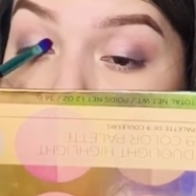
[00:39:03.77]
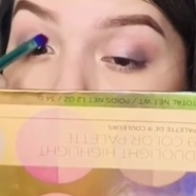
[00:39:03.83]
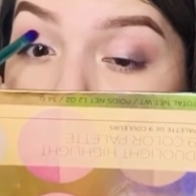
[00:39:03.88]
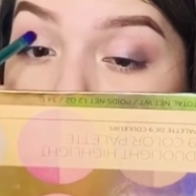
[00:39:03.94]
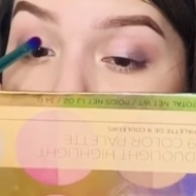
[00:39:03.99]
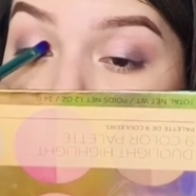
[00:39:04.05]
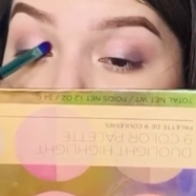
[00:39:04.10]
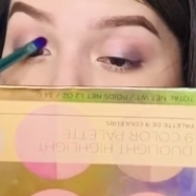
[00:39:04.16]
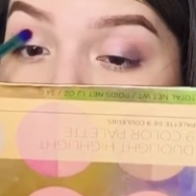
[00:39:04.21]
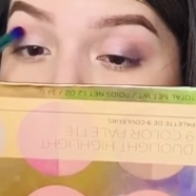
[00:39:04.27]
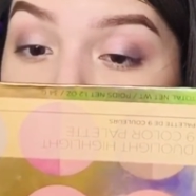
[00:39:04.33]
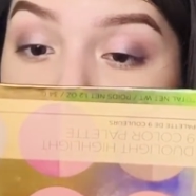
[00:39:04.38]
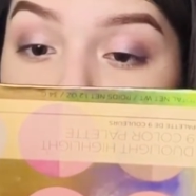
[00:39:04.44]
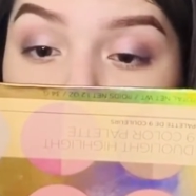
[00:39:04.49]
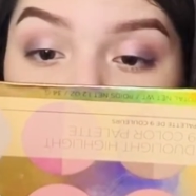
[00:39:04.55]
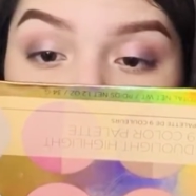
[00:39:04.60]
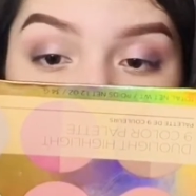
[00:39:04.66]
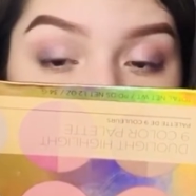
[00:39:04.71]
And if you
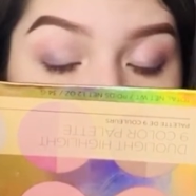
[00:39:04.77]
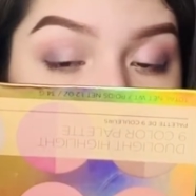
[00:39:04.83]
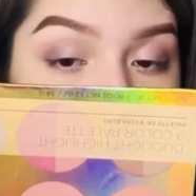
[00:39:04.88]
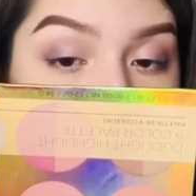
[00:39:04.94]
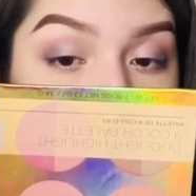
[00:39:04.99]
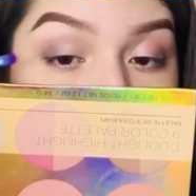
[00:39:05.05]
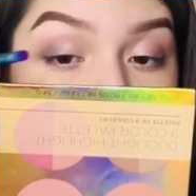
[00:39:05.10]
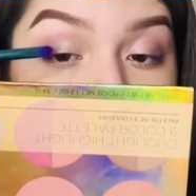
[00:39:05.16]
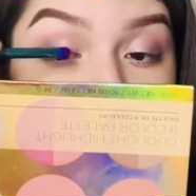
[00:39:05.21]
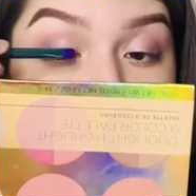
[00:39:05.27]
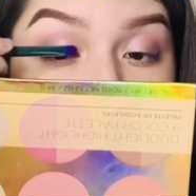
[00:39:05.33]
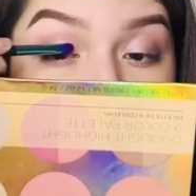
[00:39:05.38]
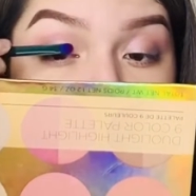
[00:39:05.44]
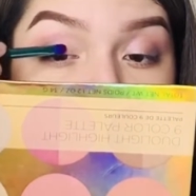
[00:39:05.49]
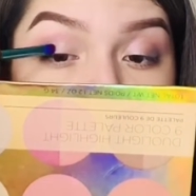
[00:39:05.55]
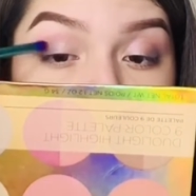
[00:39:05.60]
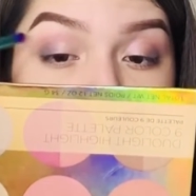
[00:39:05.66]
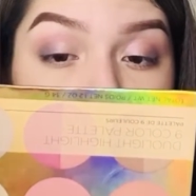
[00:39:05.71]
really try, you'll
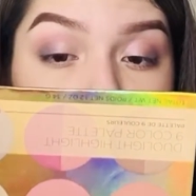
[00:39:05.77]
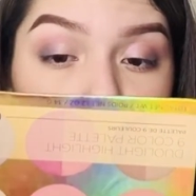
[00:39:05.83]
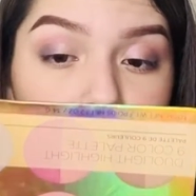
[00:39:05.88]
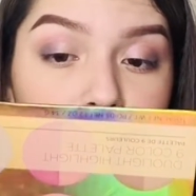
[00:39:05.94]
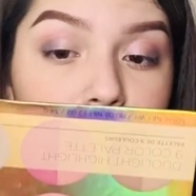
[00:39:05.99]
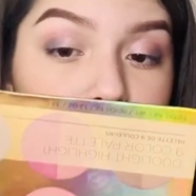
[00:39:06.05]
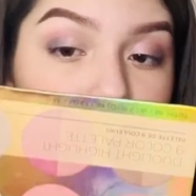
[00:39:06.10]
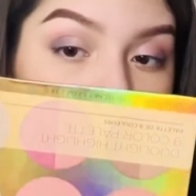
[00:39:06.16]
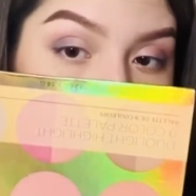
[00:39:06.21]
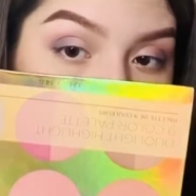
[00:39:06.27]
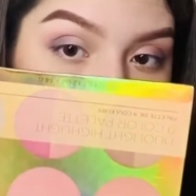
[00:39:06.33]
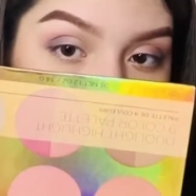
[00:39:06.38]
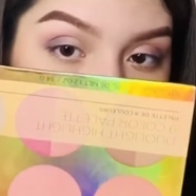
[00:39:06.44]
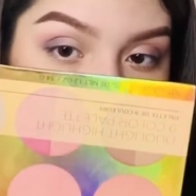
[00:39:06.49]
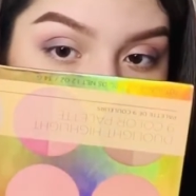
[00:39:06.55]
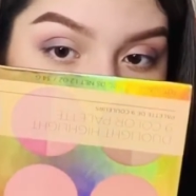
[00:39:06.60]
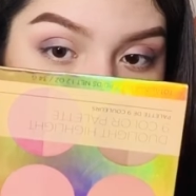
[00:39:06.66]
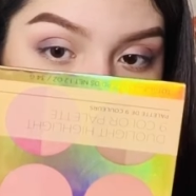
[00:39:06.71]
be able to blend it
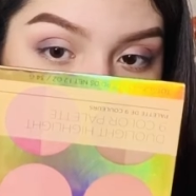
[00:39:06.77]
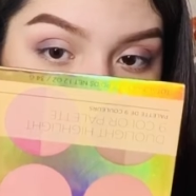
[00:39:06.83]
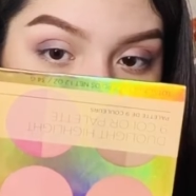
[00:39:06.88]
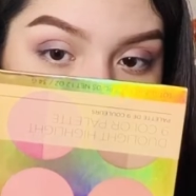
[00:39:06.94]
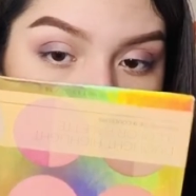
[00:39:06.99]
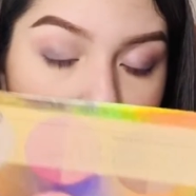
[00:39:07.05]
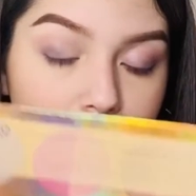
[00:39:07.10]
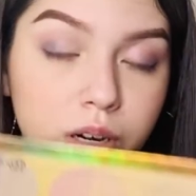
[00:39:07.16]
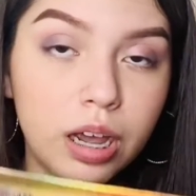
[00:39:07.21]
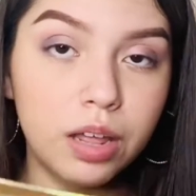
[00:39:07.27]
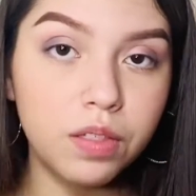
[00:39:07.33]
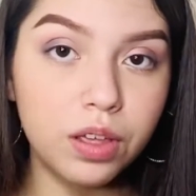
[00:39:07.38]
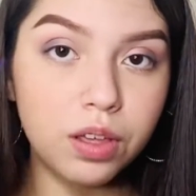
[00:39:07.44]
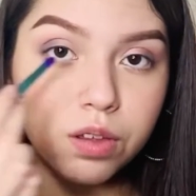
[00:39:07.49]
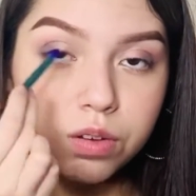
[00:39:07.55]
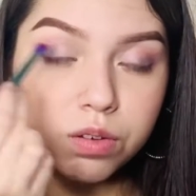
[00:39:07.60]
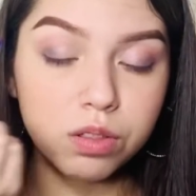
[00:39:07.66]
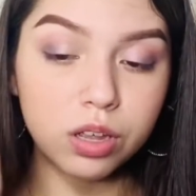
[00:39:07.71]
in. So now
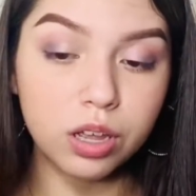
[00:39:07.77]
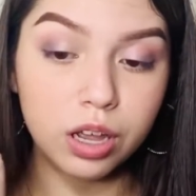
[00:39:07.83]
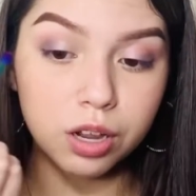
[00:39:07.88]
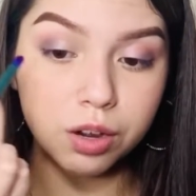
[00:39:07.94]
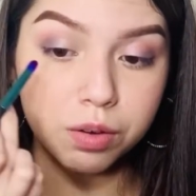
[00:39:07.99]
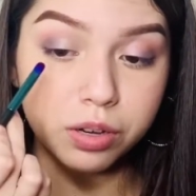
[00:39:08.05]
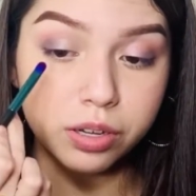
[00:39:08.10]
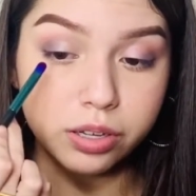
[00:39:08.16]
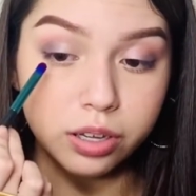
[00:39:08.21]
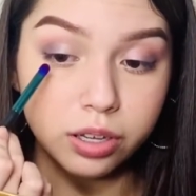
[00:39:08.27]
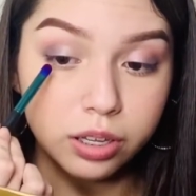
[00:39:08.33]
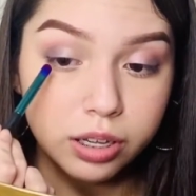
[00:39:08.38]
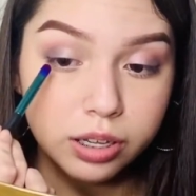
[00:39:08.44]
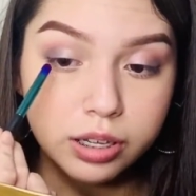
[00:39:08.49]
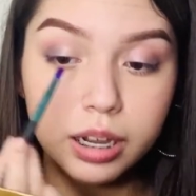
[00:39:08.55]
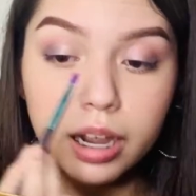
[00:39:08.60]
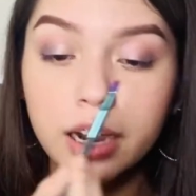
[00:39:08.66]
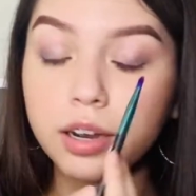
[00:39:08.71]
that you do the cut crease on
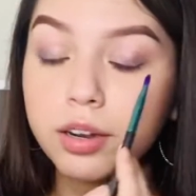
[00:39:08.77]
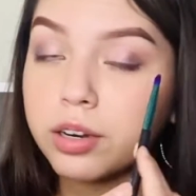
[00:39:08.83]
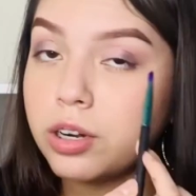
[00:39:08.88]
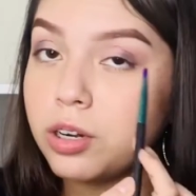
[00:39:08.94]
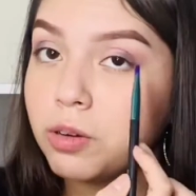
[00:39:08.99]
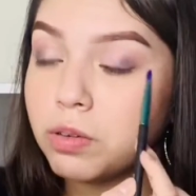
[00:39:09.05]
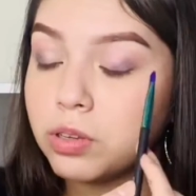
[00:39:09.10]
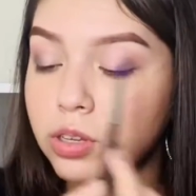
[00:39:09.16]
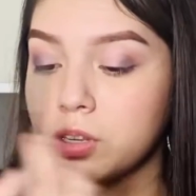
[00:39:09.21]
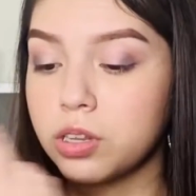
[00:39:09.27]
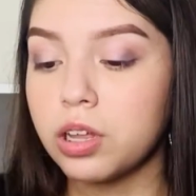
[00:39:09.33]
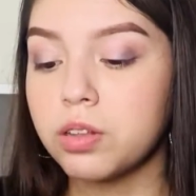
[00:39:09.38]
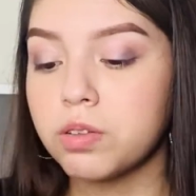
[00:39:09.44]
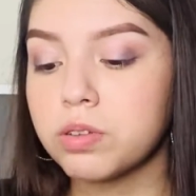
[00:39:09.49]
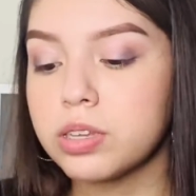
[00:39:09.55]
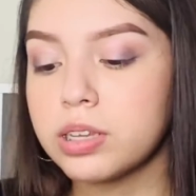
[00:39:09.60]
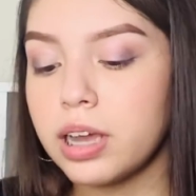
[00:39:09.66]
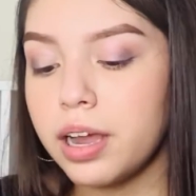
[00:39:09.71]
this side, you're going to do it to the
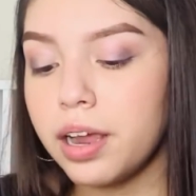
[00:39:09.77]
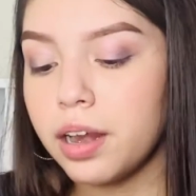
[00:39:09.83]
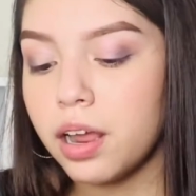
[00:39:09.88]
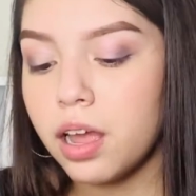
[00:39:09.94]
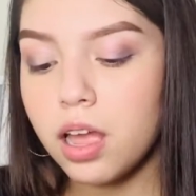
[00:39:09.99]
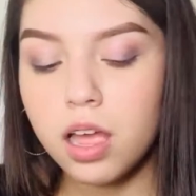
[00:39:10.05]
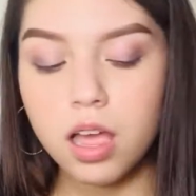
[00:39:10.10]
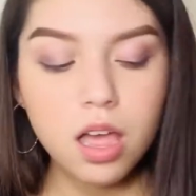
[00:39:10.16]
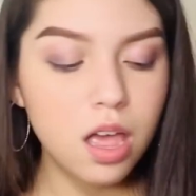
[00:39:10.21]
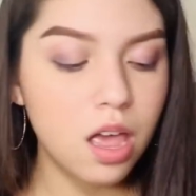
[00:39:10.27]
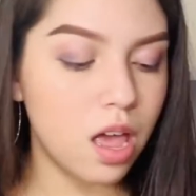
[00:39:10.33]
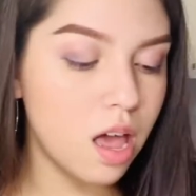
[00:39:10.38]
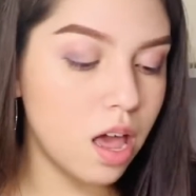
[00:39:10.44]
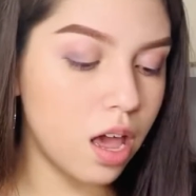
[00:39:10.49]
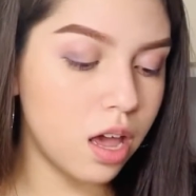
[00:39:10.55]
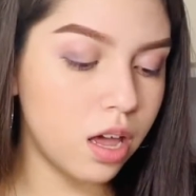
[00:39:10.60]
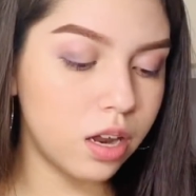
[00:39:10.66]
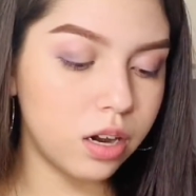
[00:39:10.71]
other side.
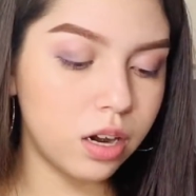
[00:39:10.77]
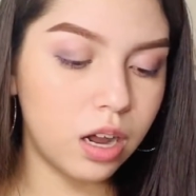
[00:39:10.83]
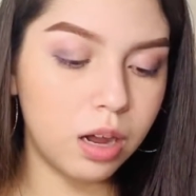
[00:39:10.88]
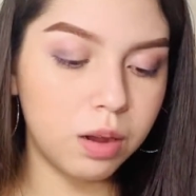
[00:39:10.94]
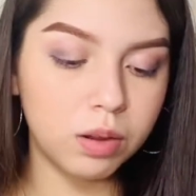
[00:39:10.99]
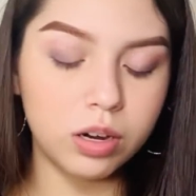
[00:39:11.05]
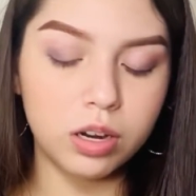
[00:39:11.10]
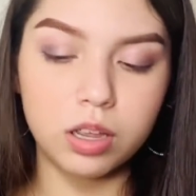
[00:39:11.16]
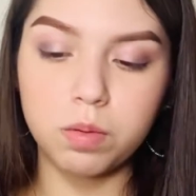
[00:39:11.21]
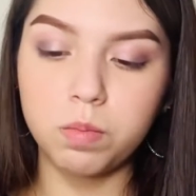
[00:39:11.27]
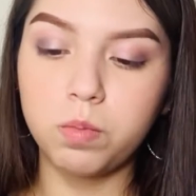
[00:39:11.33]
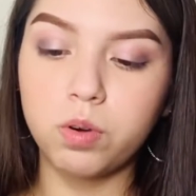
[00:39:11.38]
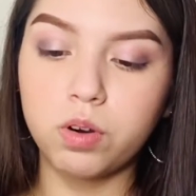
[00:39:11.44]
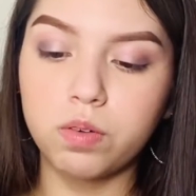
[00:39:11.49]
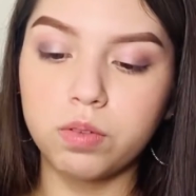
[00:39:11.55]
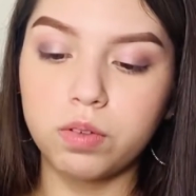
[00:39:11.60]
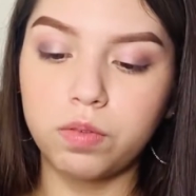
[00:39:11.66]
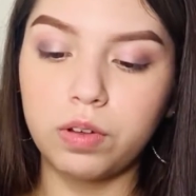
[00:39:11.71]
And I'm going to get
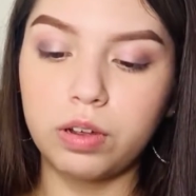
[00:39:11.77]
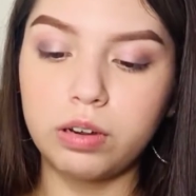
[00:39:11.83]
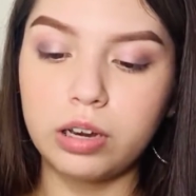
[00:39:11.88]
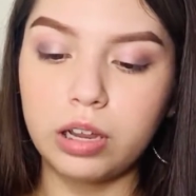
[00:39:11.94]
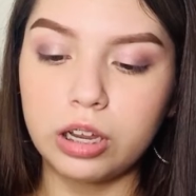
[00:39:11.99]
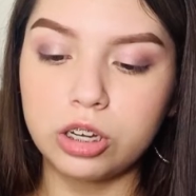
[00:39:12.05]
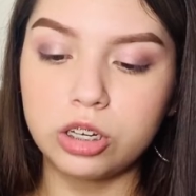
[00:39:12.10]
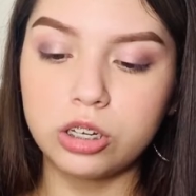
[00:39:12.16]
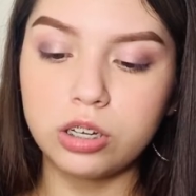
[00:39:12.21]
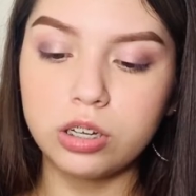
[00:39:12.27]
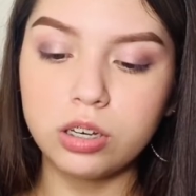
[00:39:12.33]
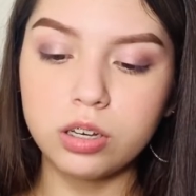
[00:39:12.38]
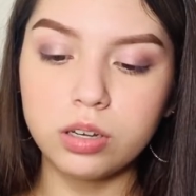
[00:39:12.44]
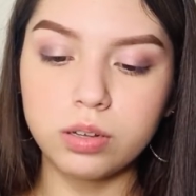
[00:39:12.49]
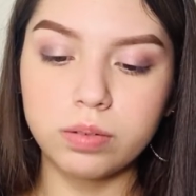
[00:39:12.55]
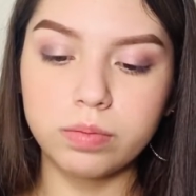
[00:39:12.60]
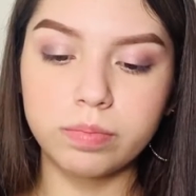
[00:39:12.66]
more of the foundation.